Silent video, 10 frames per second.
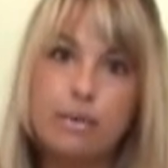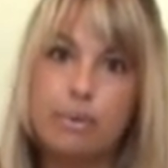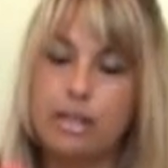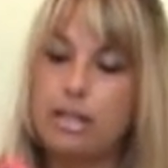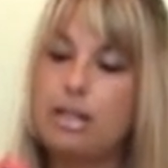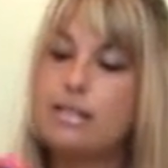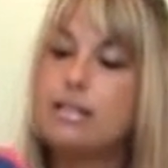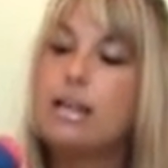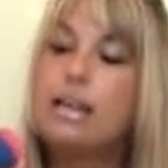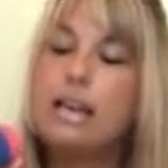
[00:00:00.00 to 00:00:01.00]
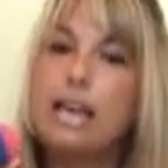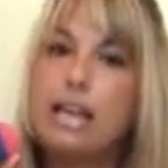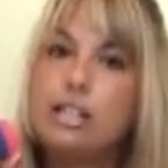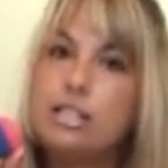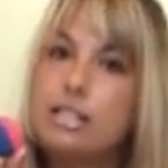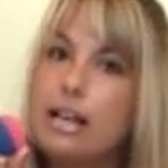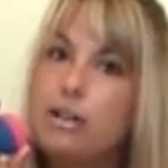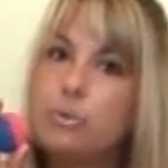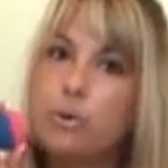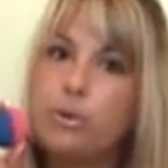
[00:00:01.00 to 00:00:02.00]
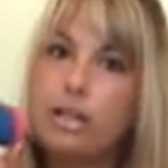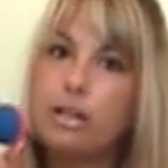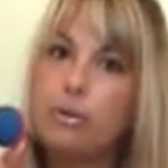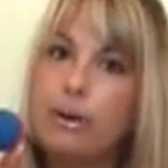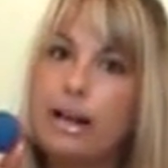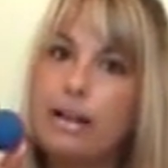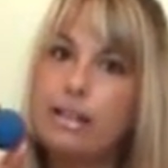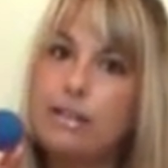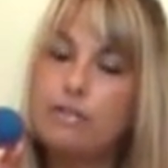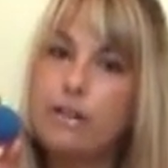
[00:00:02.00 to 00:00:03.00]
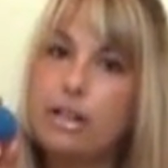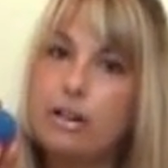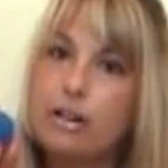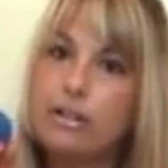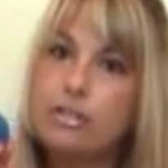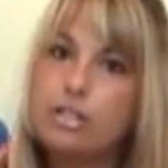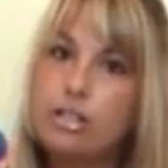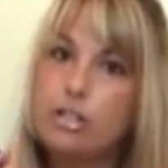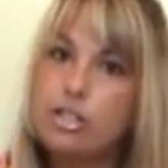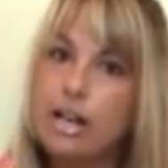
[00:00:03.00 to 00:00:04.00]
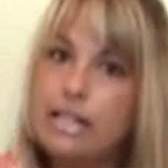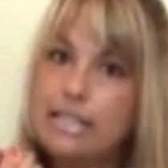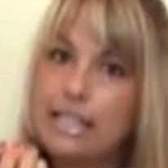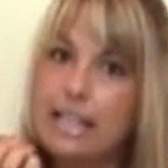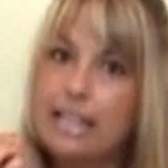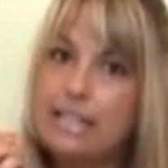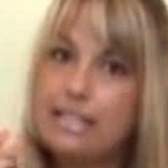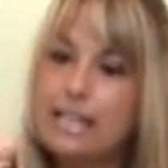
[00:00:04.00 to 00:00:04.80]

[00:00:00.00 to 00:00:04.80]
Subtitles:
abilities, and just kind of rolling it around in the fingers, trying to get it